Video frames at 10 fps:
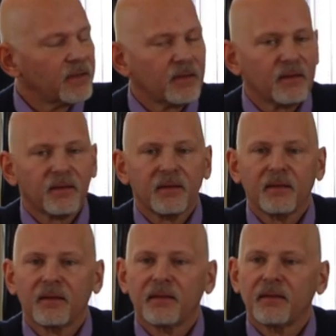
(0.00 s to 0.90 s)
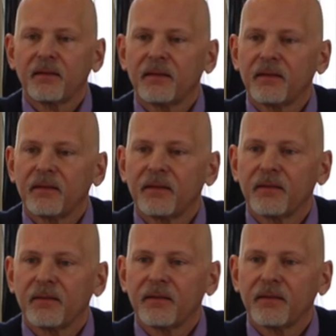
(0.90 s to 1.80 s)

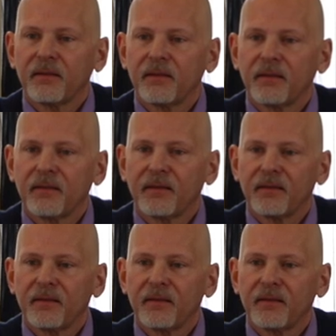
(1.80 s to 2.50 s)
Nobody speaks.